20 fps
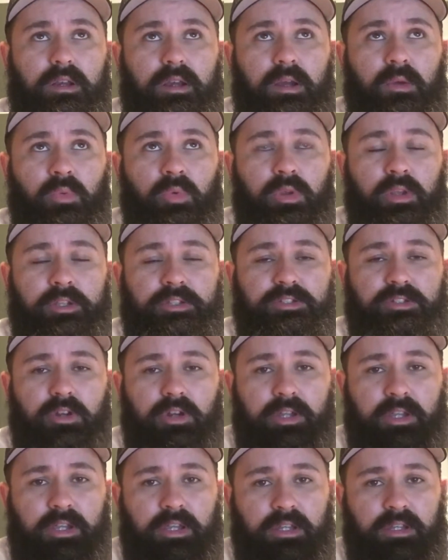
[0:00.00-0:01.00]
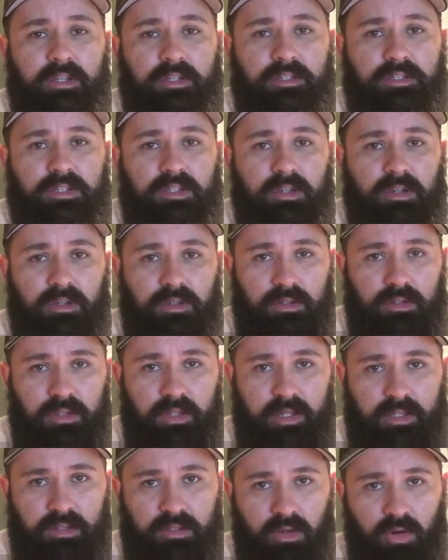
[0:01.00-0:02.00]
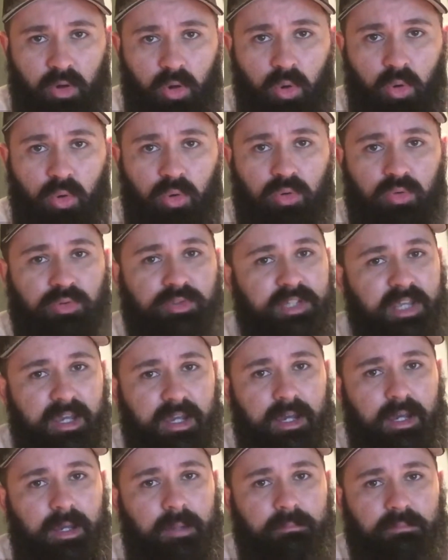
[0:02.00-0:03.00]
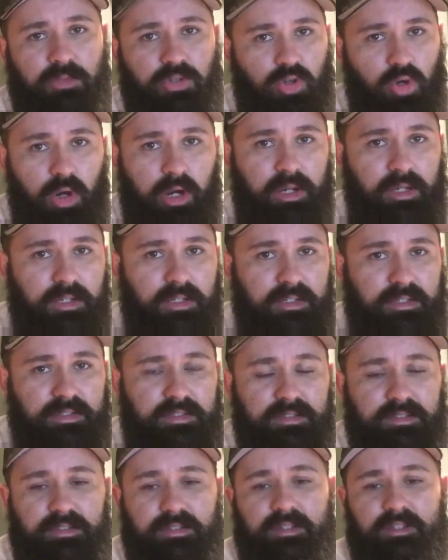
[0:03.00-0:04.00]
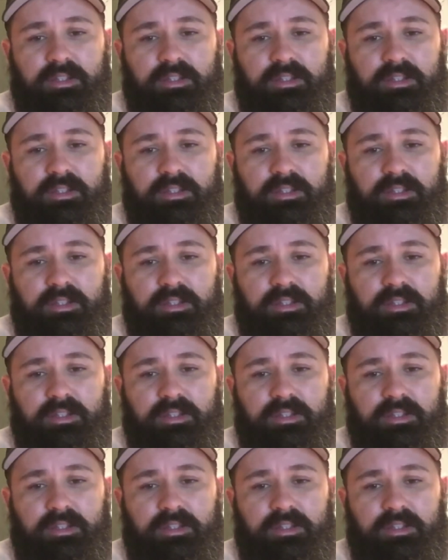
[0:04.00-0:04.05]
I really started getting into like the old time training,